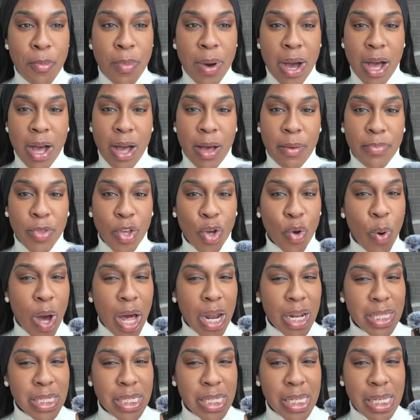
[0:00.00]
bomb. The
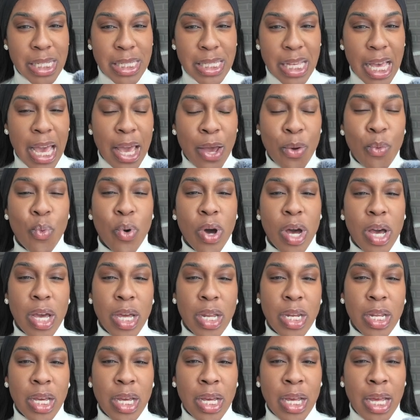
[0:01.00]
quality is
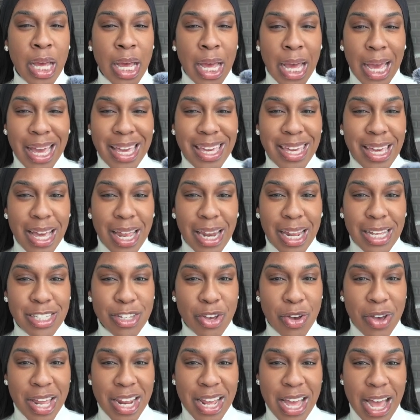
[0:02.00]
A1. And yeah, let's
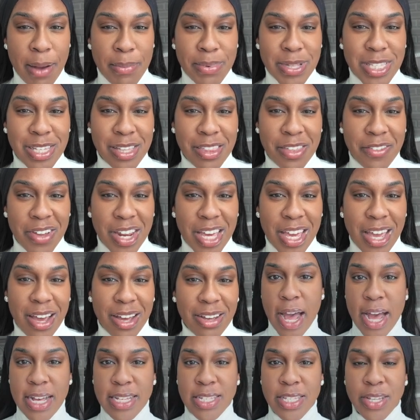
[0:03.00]
go ahead and hop into the video.
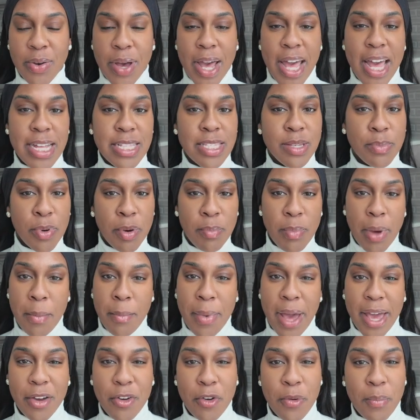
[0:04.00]
Guys, so I had to put my
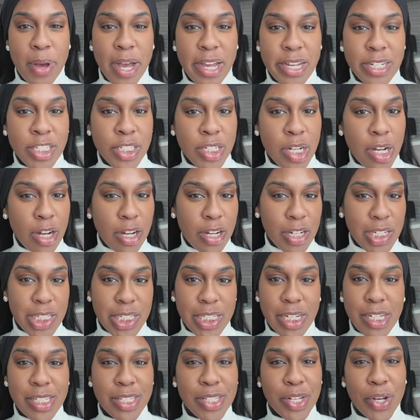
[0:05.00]
mic on my shirt
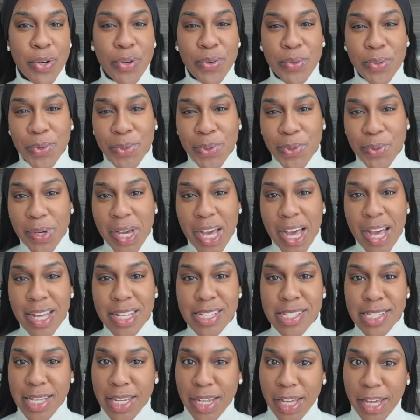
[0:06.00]
just so you
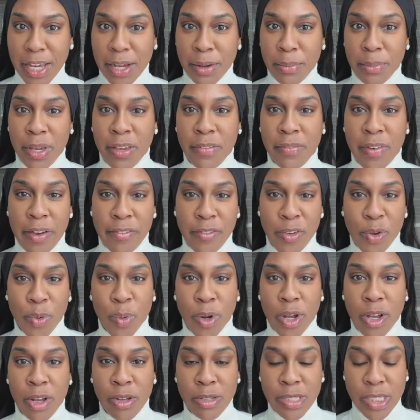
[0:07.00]
guys can hear me very
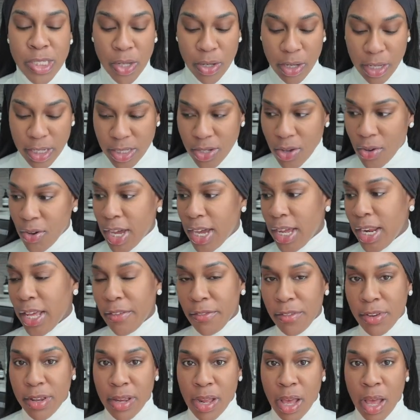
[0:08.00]
well. So let's go ahead
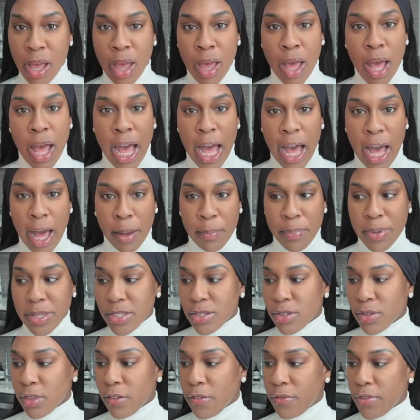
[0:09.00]
and hop
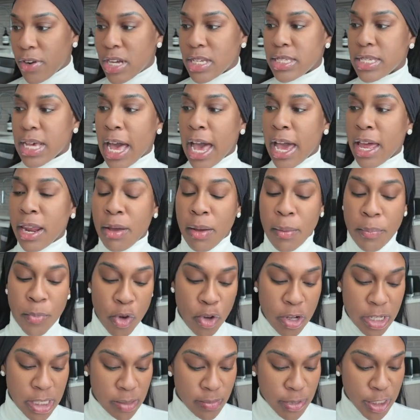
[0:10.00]
into the first item I'm
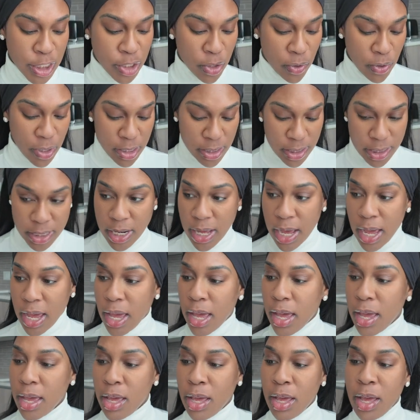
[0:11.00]
going to be showing you
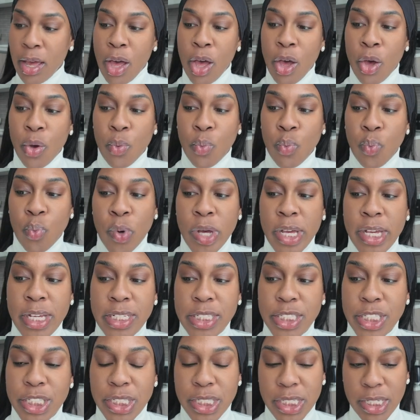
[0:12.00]
today,
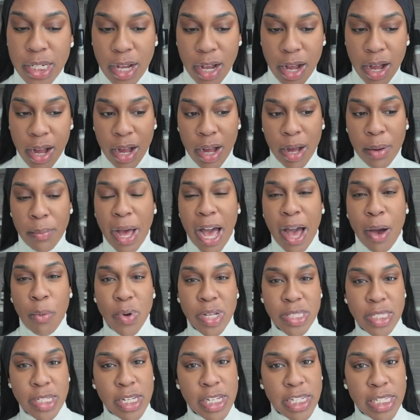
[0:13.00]
which I
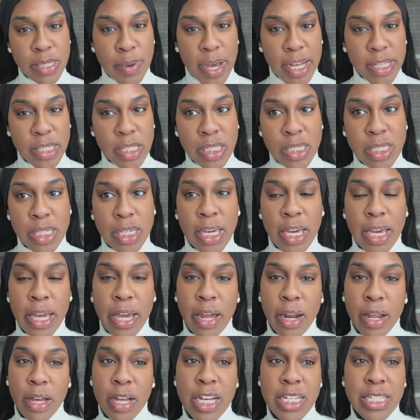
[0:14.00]
wasn't expecting to
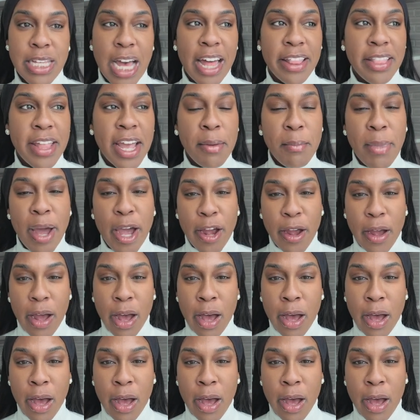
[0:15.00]
get because I think my